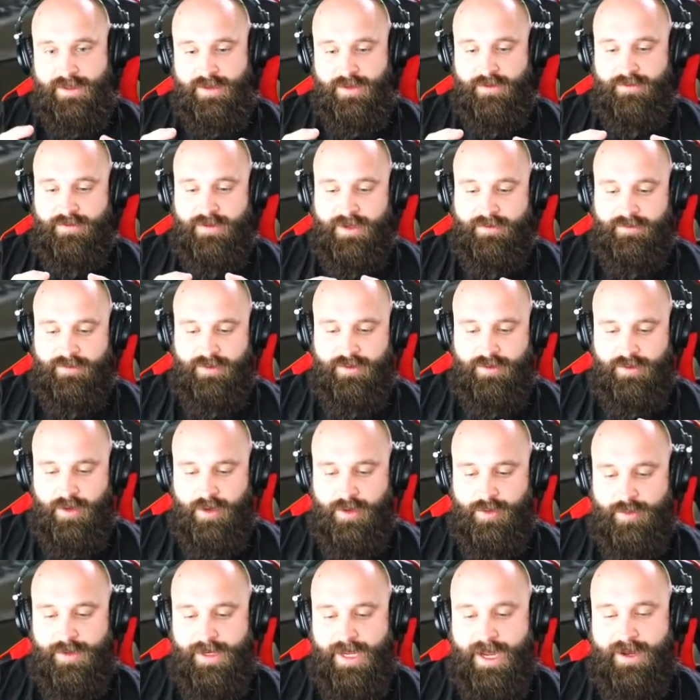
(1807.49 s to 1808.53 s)
So if you have you
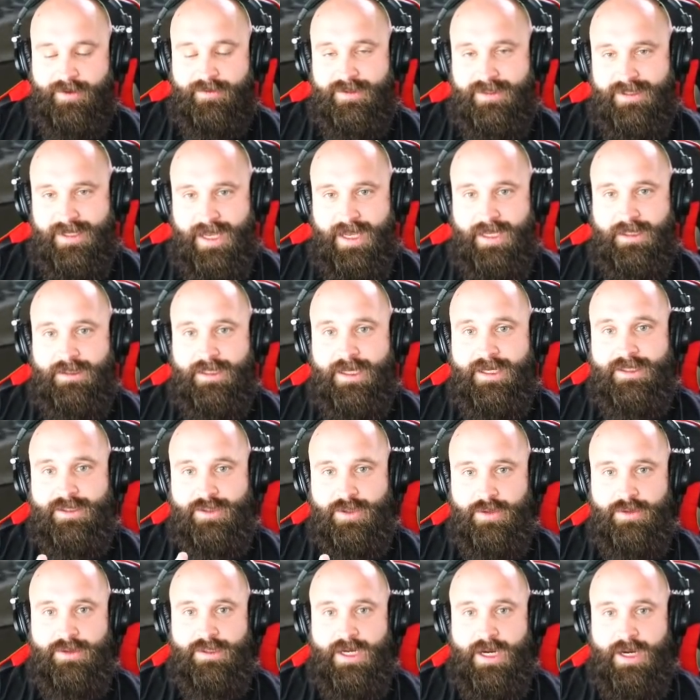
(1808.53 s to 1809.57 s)
all we have is a headlight,
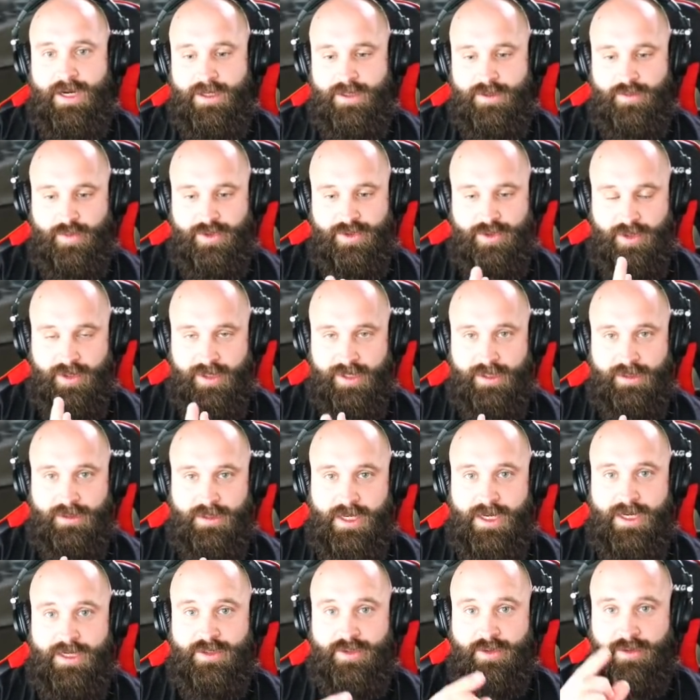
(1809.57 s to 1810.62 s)
two tires which are in
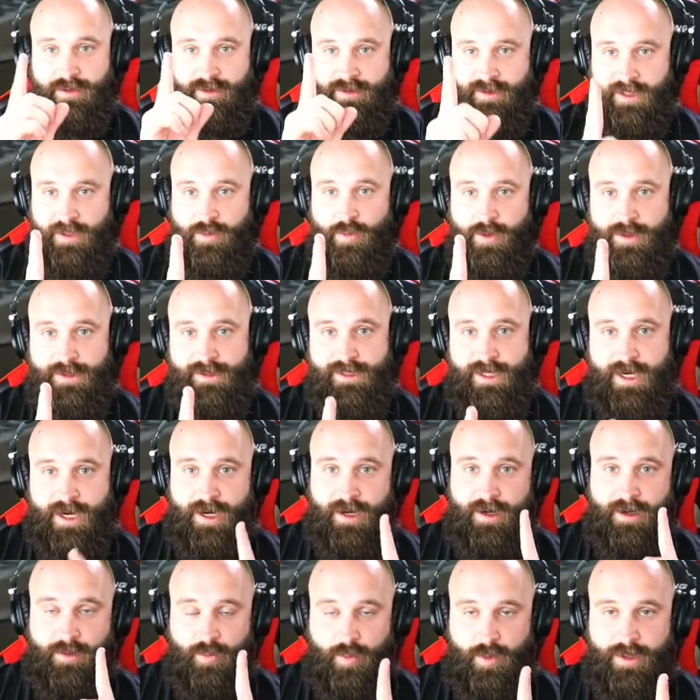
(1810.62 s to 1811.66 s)
line, so it looks like one
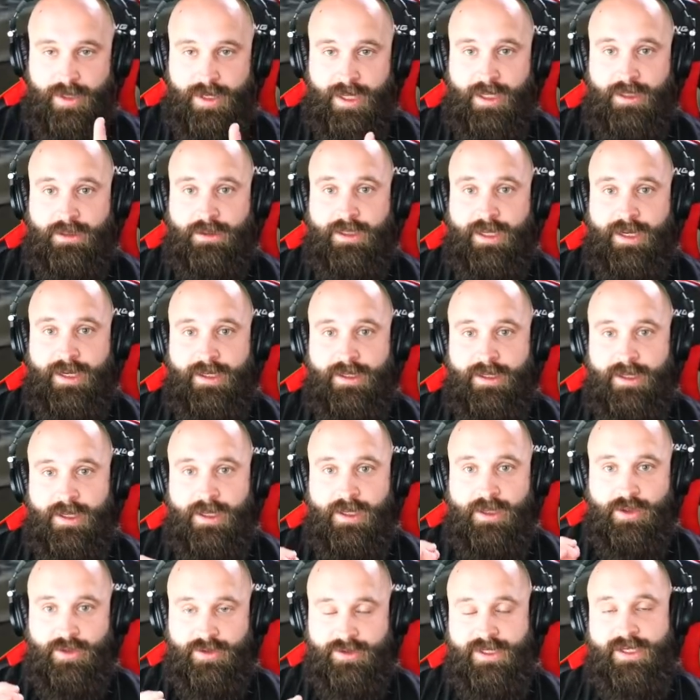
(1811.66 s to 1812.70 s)
tire, one headlight,
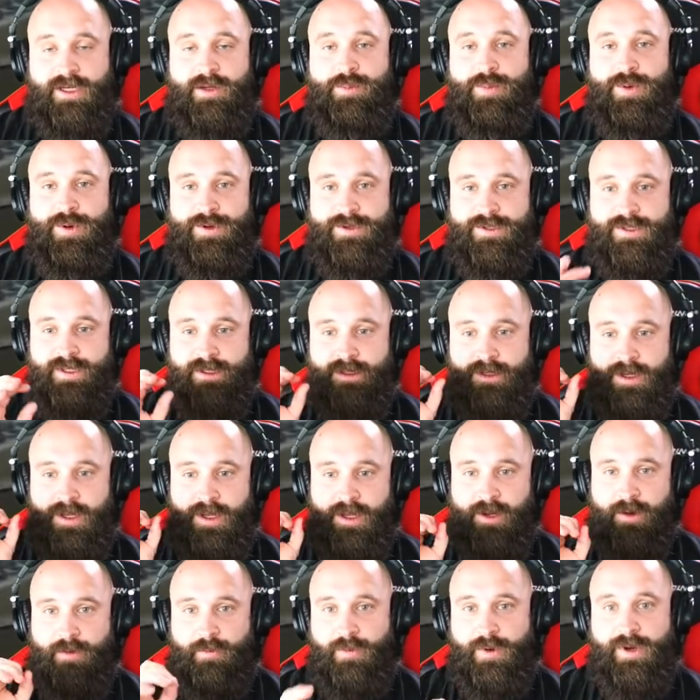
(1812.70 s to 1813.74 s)
looks like a person
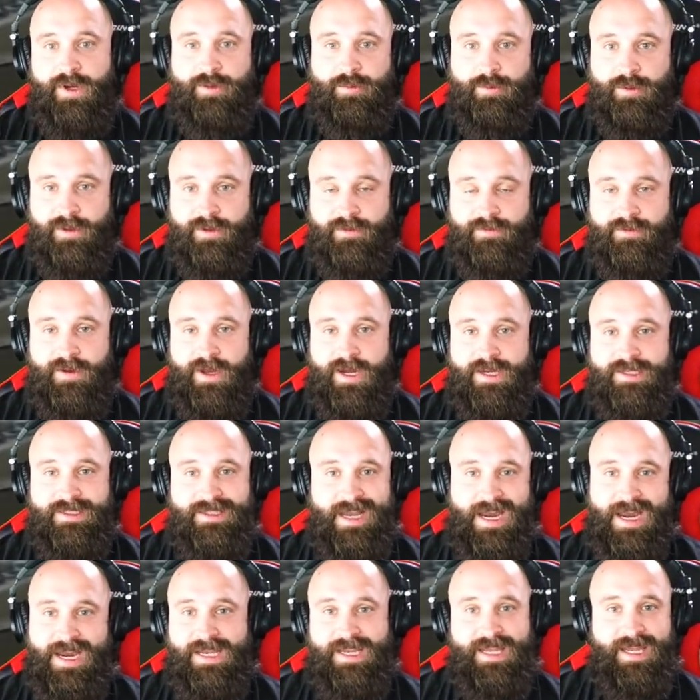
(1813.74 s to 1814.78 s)
running really
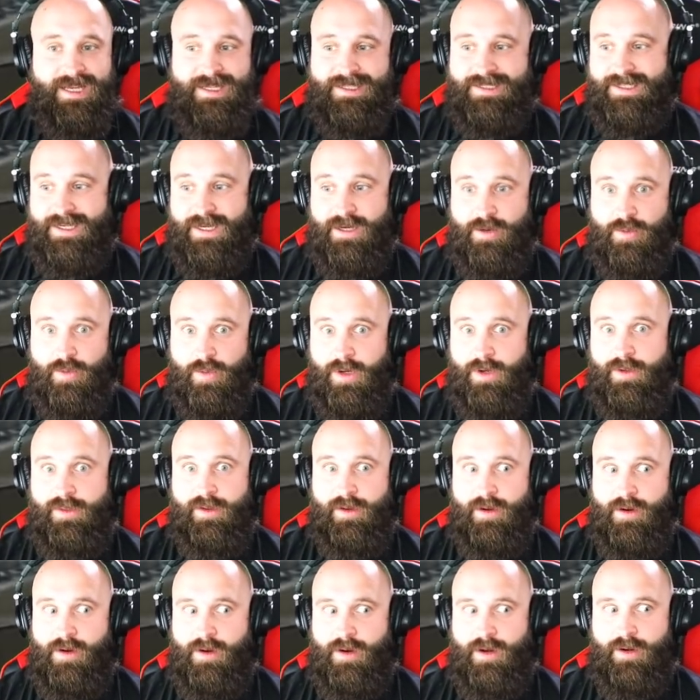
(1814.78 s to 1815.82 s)
fast. I can't tell where
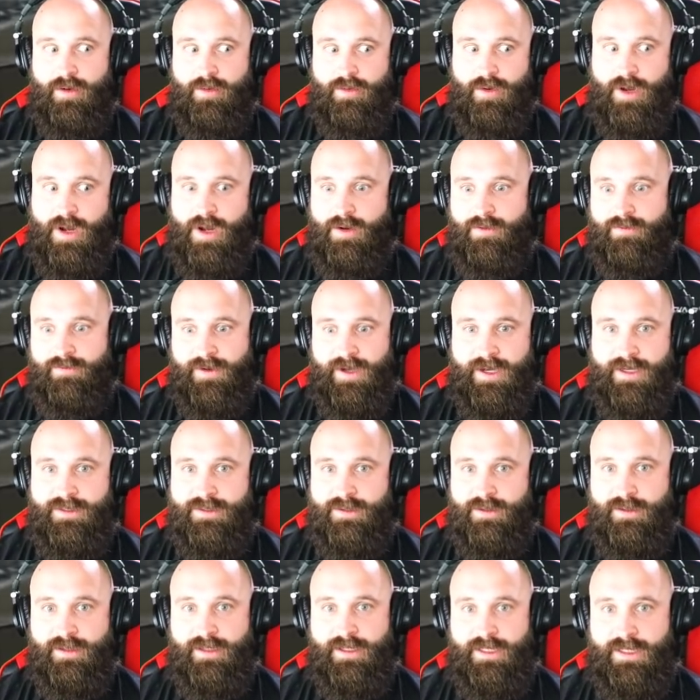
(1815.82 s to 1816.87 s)
they are. I don't know how
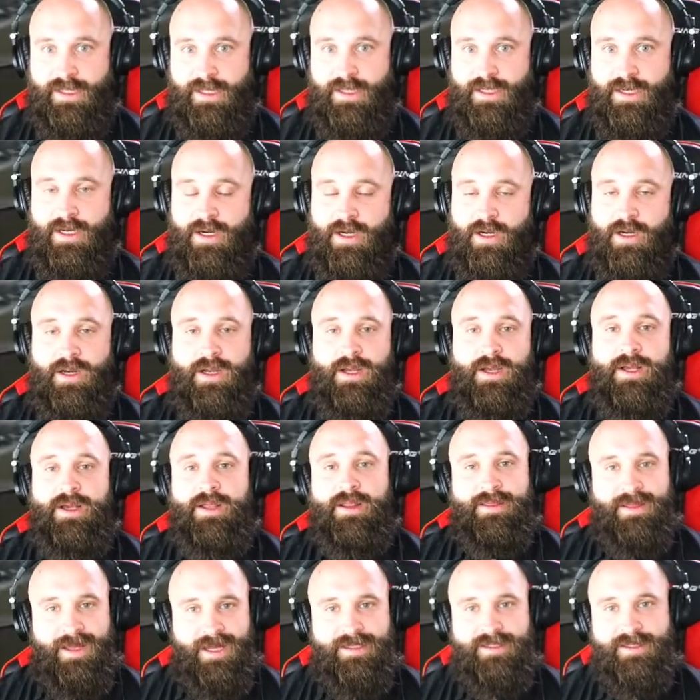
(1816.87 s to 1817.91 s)
fast they're going to get here.
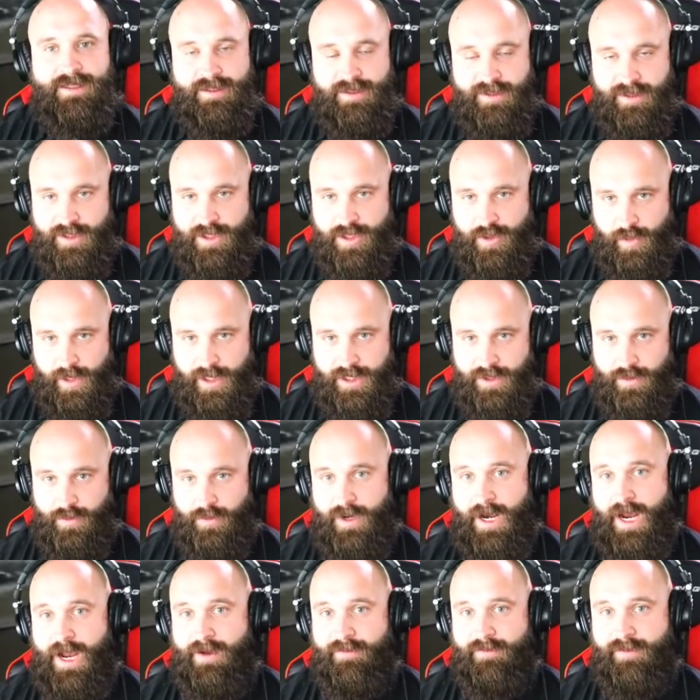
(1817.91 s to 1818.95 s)
That's the situation
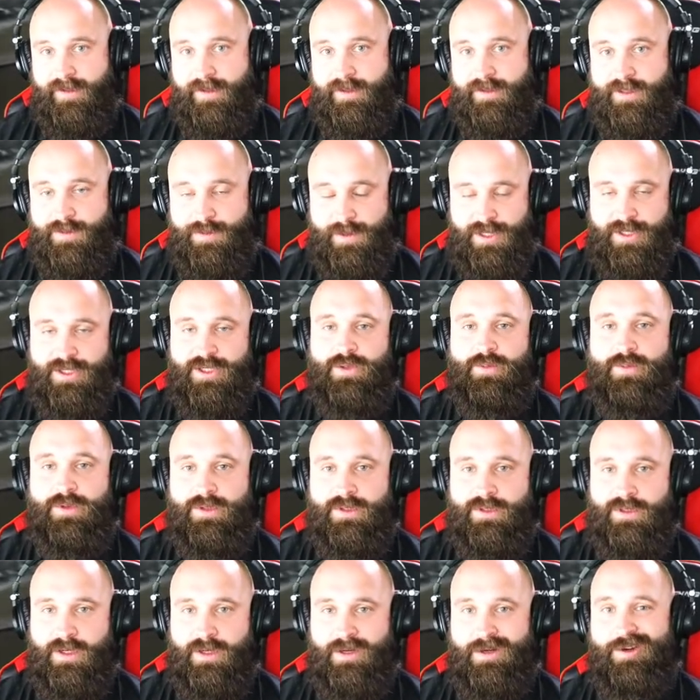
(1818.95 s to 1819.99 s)
we're having, especially when
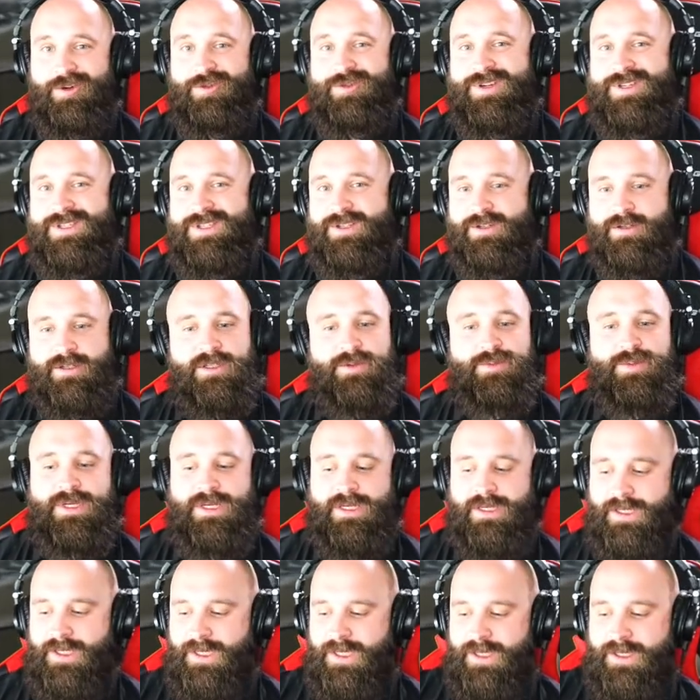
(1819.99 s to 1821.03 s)
you start increasing your
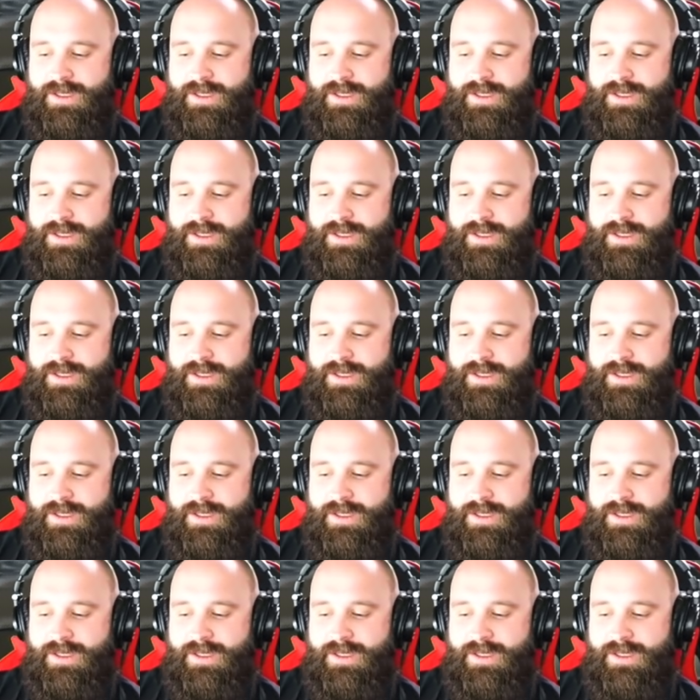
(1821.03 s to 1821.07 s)
speed.